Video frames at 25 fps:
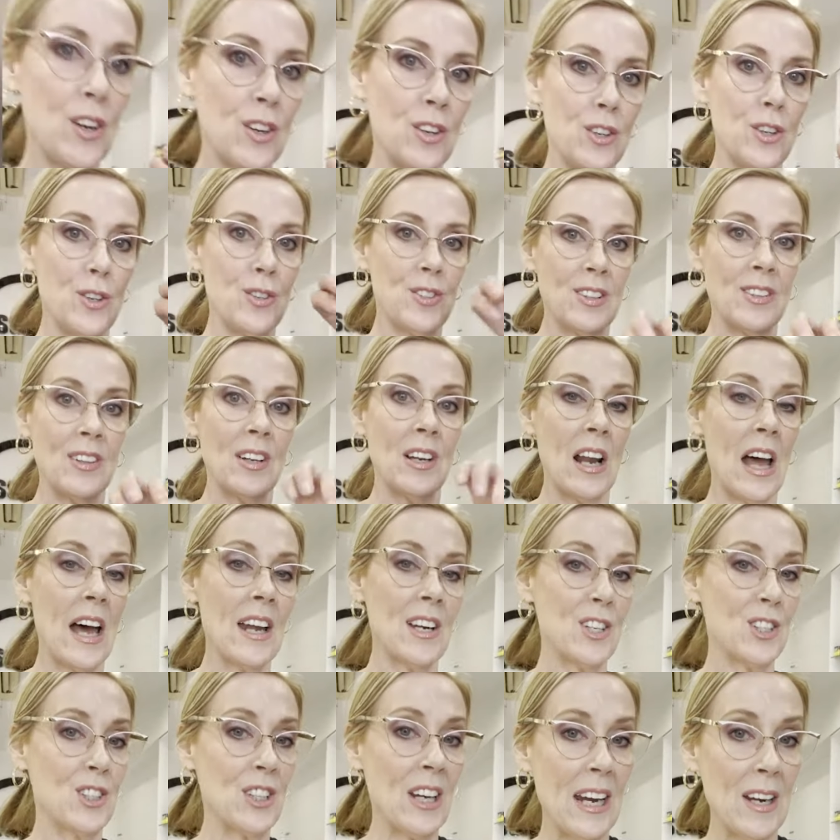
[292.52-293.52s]
using the lighter
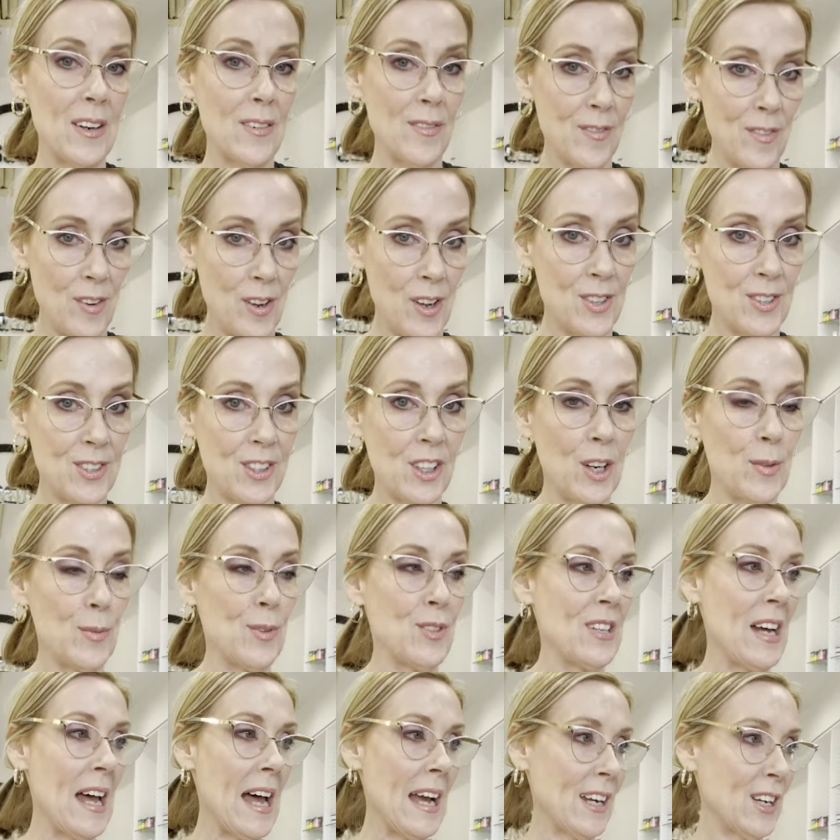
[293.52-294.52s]
shade first, going the
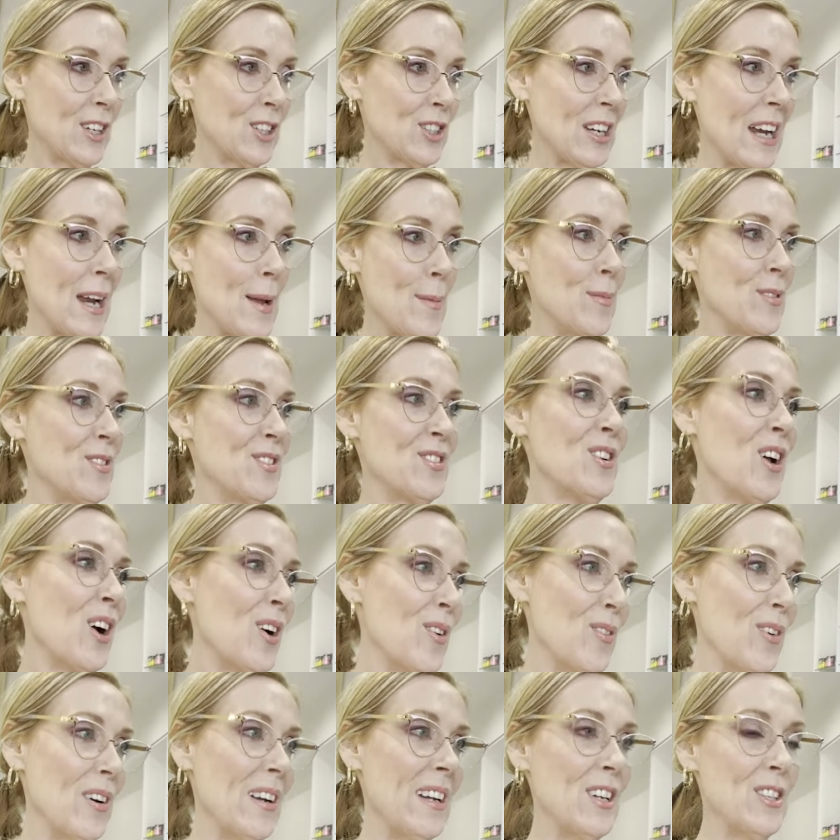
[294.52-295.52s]
darker shade, but it's not
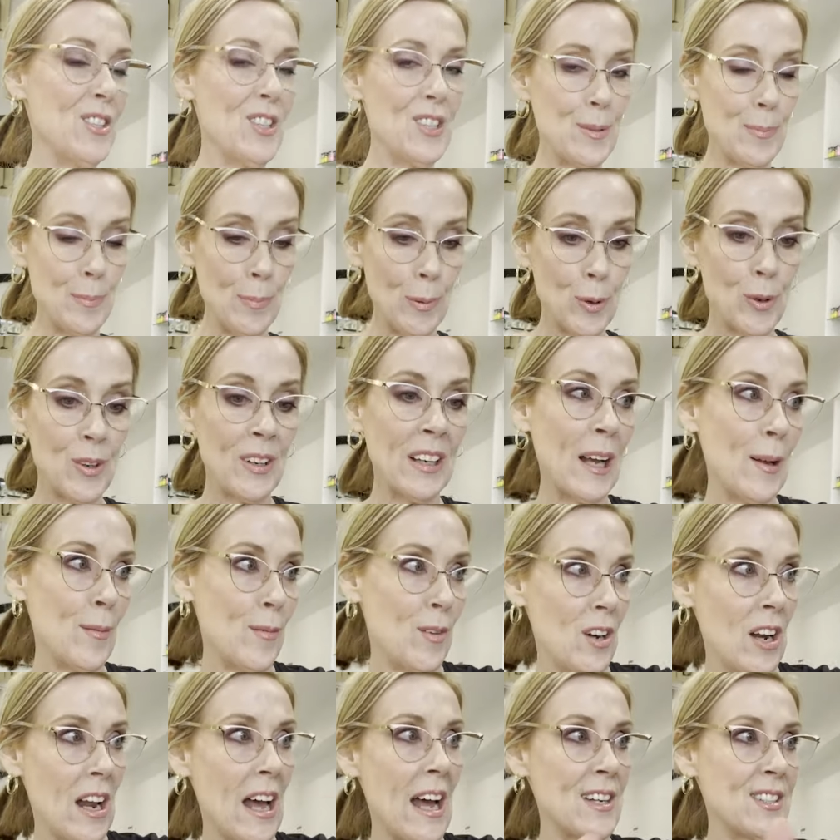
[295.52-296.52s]
really. You're just building up
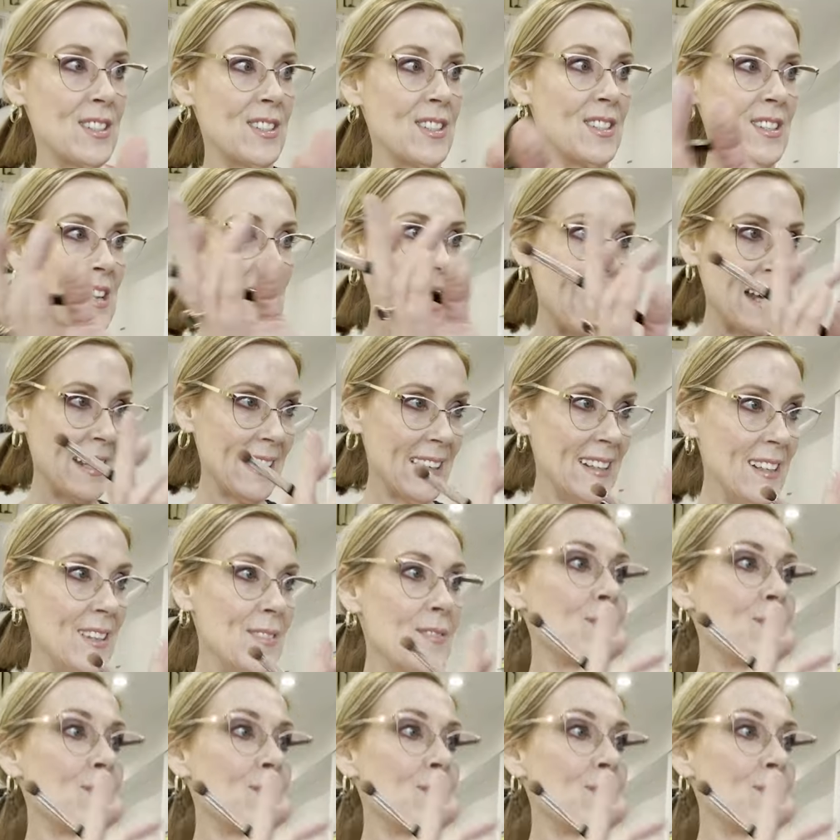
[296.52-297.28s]
lighter to darker.